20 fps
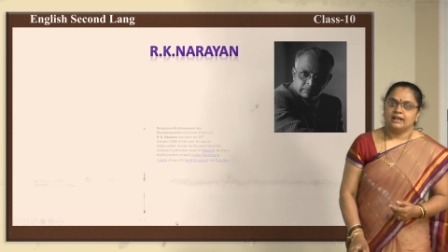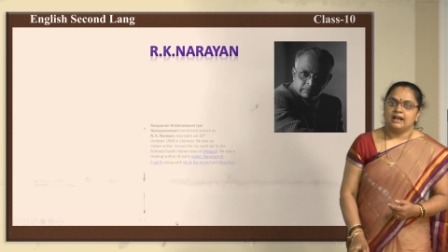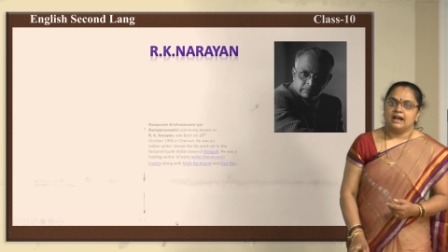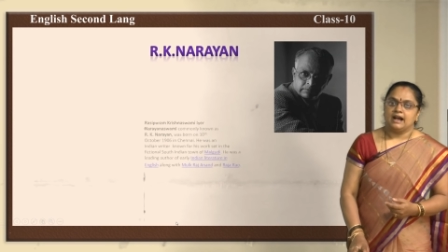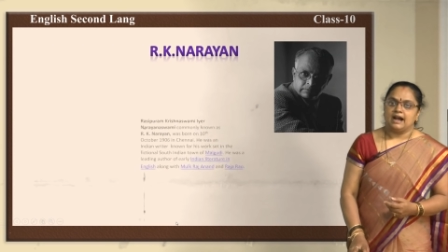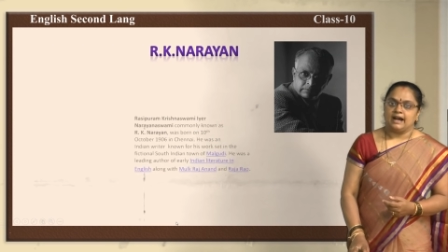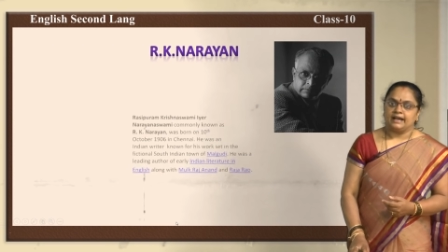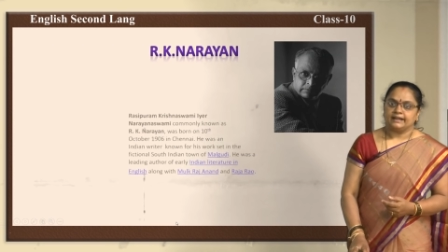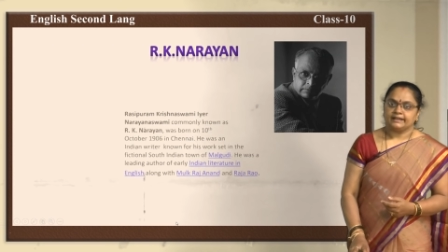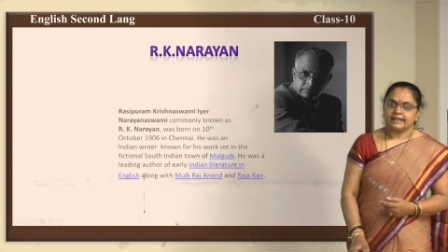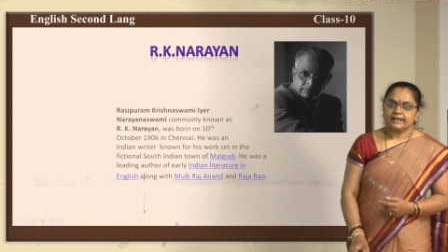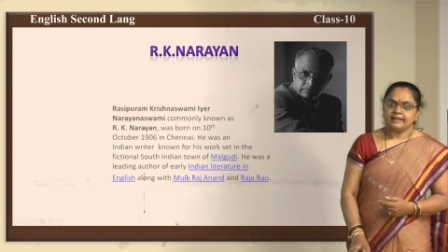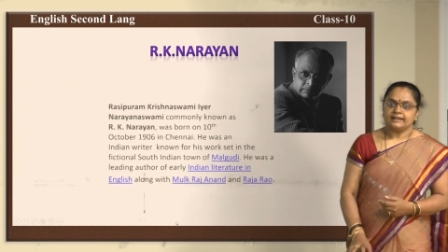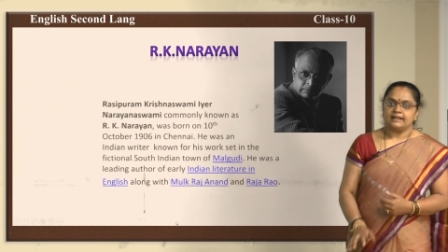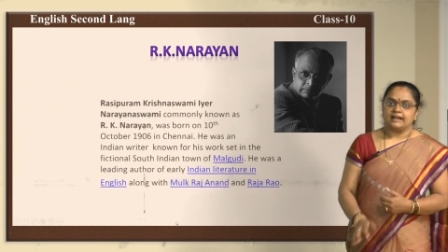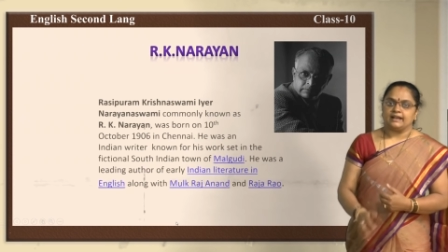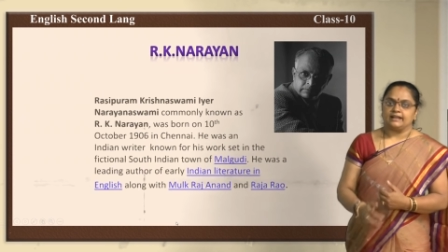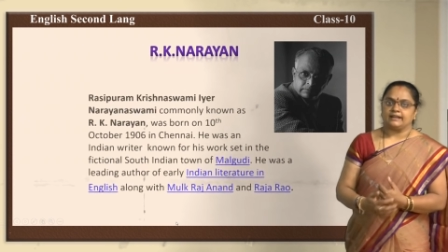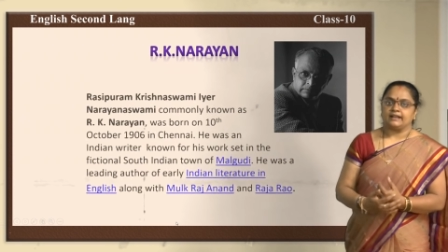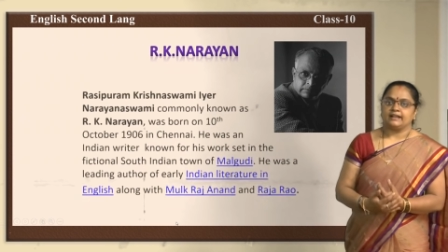R.K.
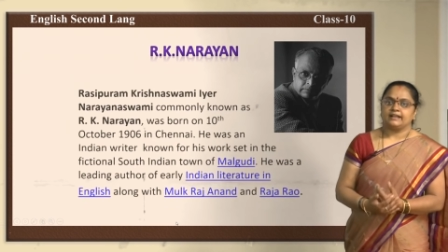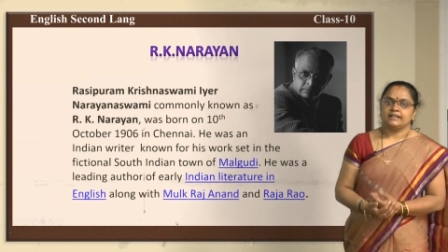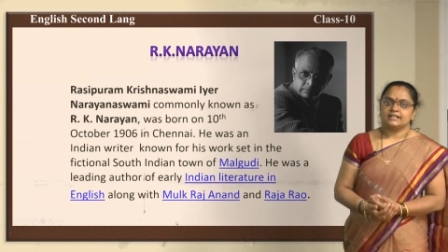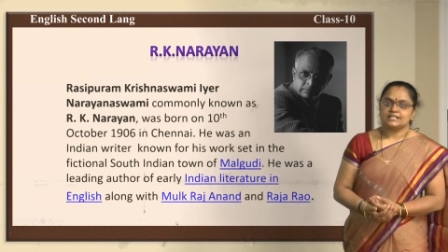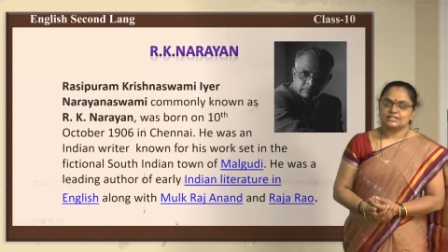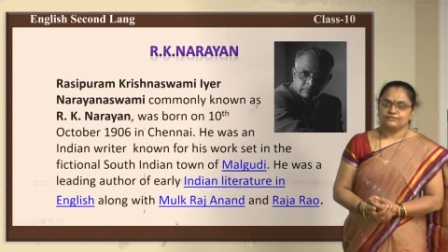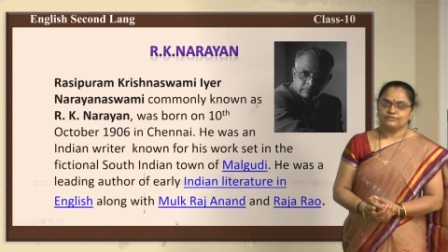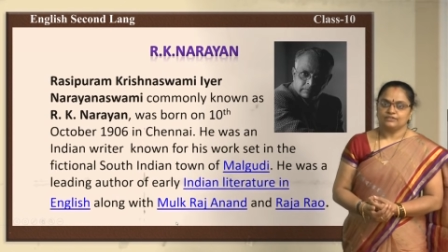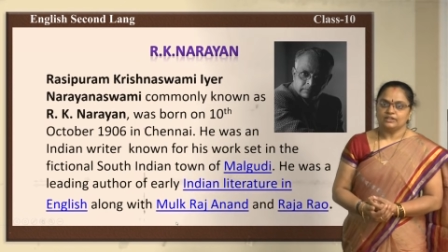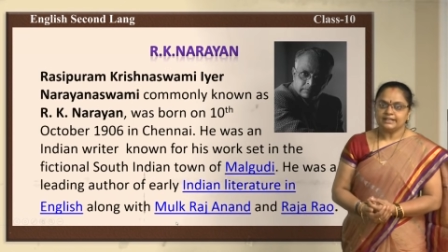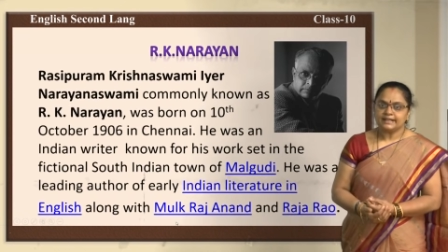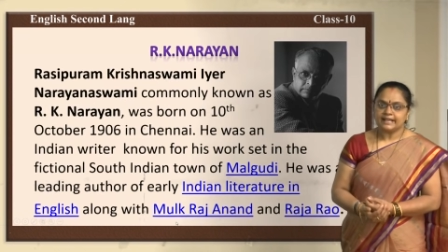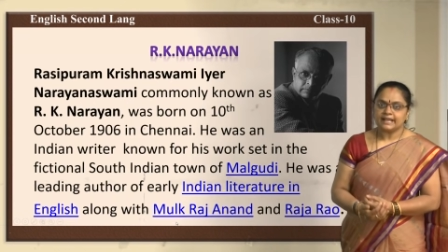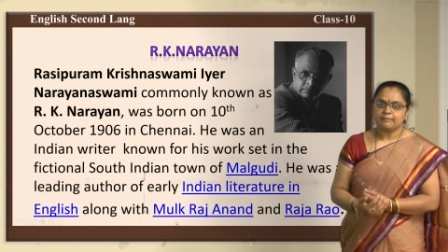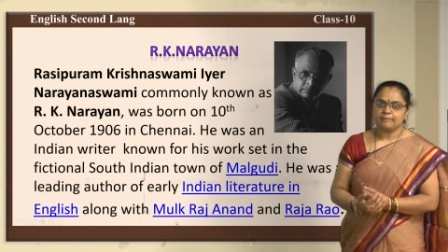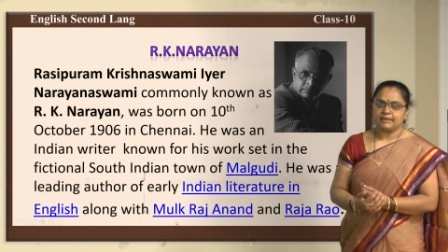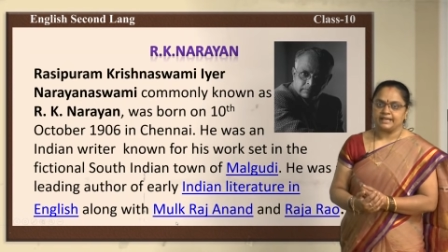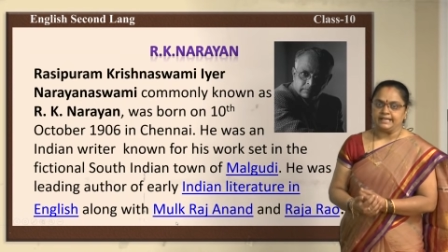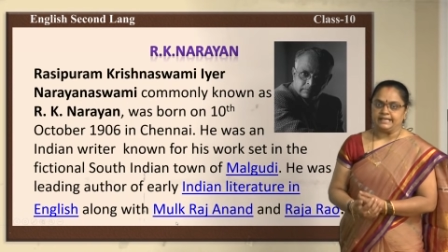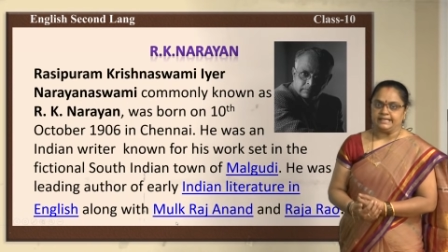Narayan's full
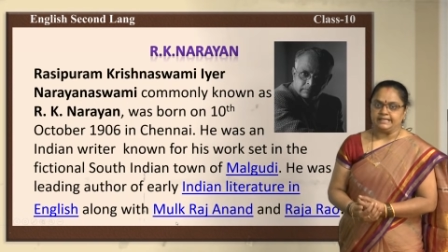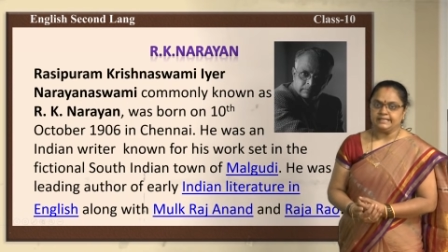name